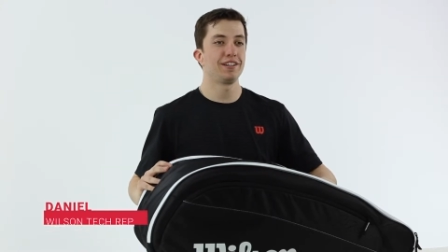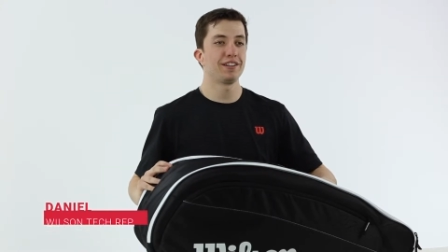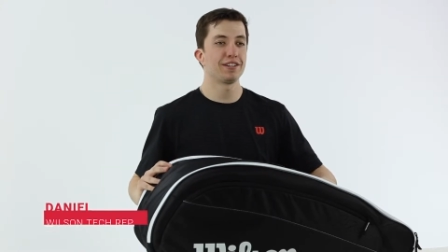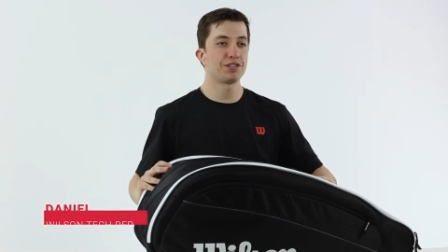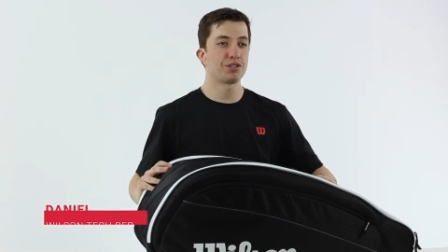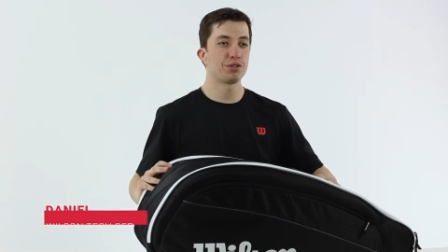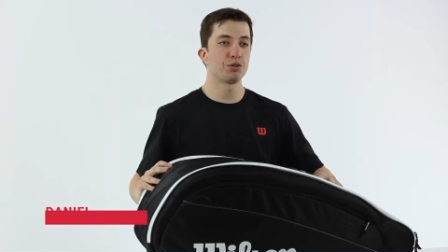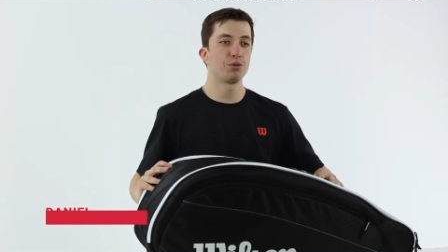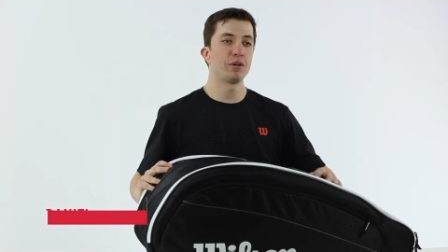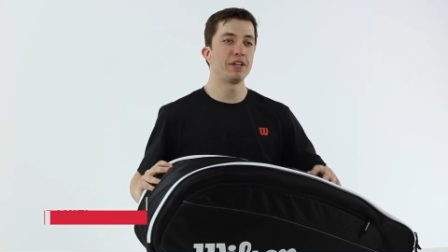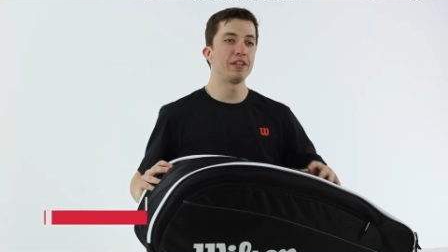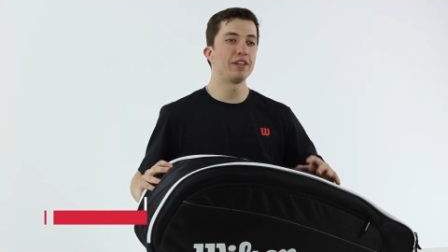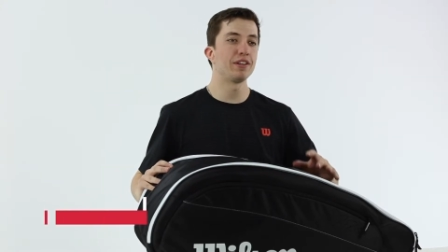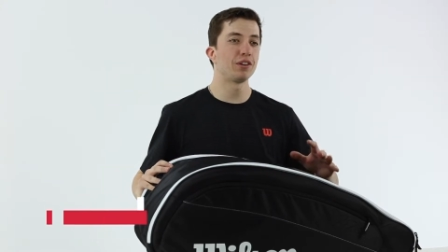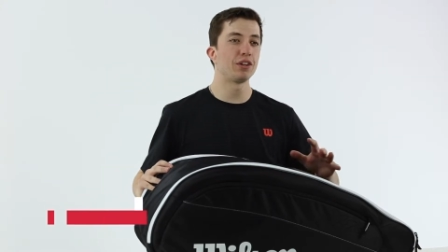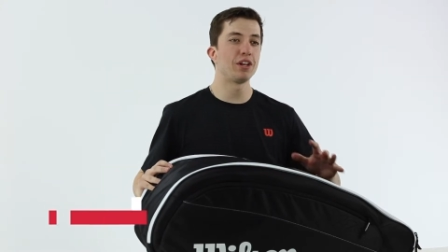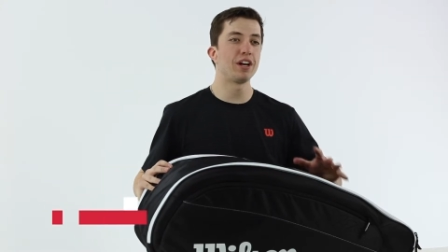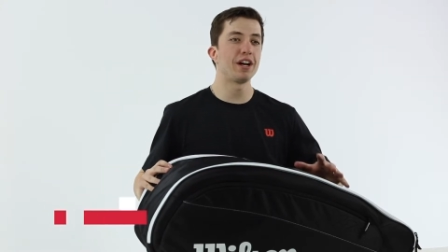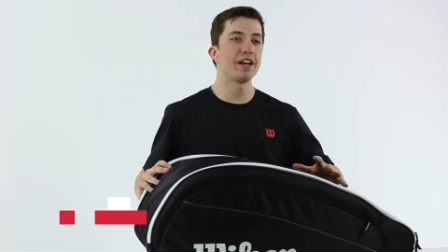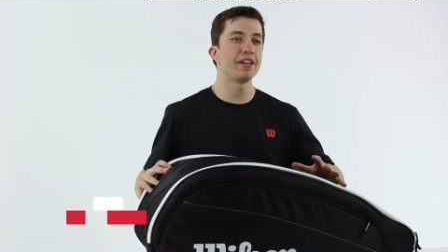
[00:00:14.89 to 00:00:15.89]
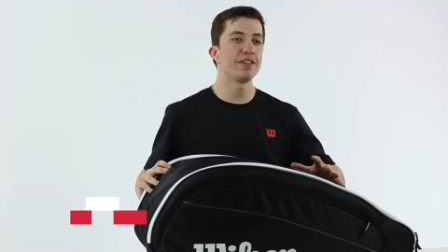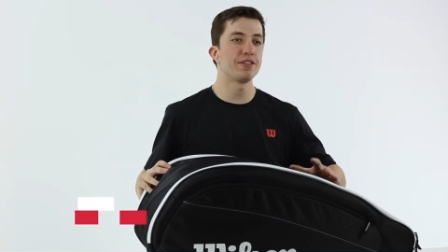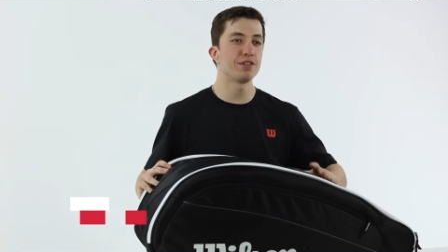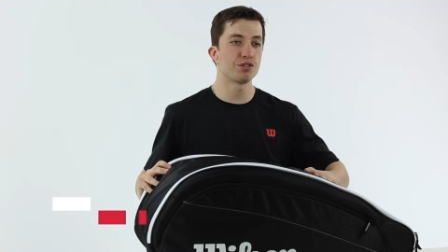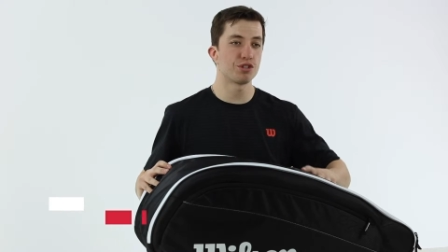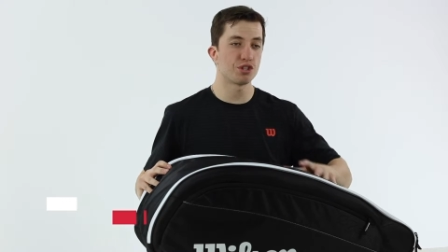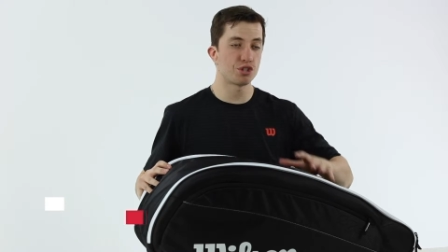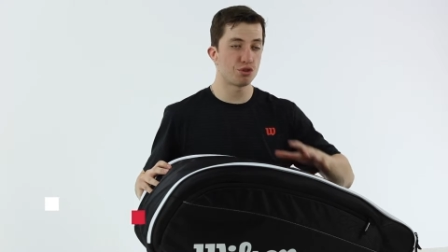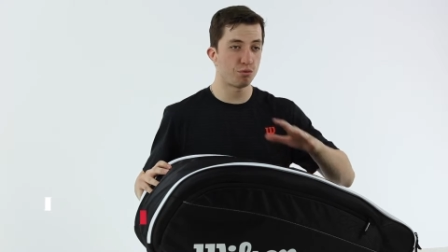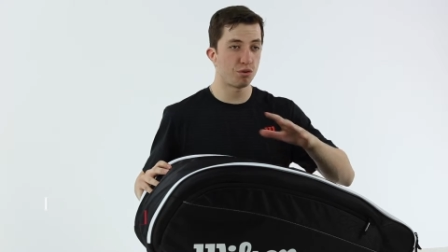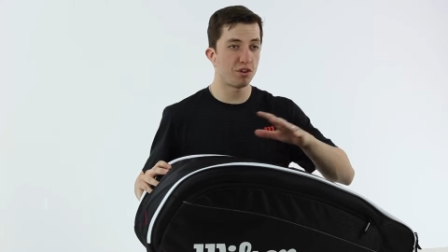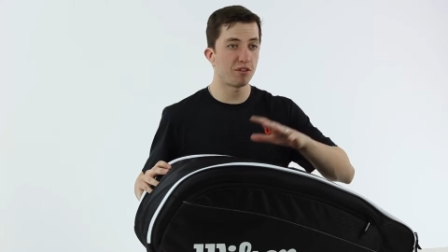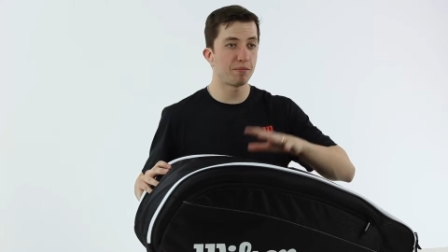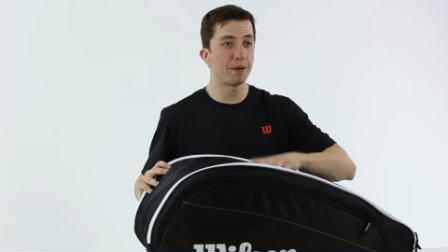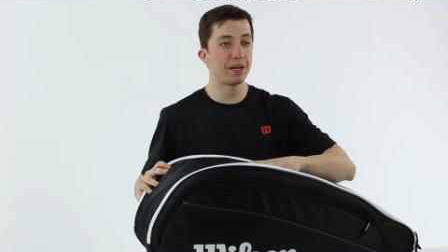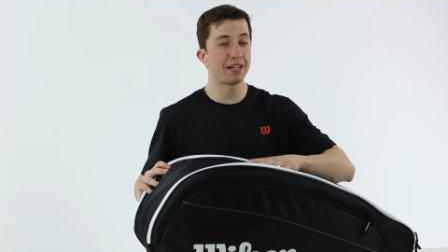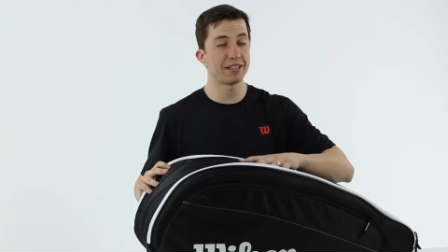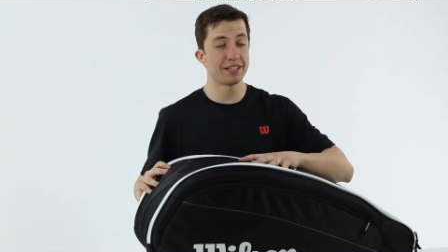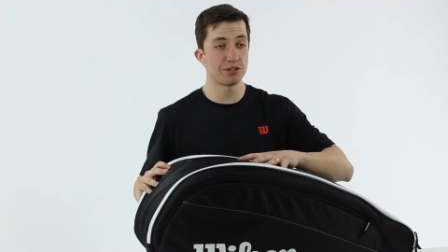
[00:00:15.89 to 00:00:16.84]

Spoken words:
So in the line, there's a 12-pack.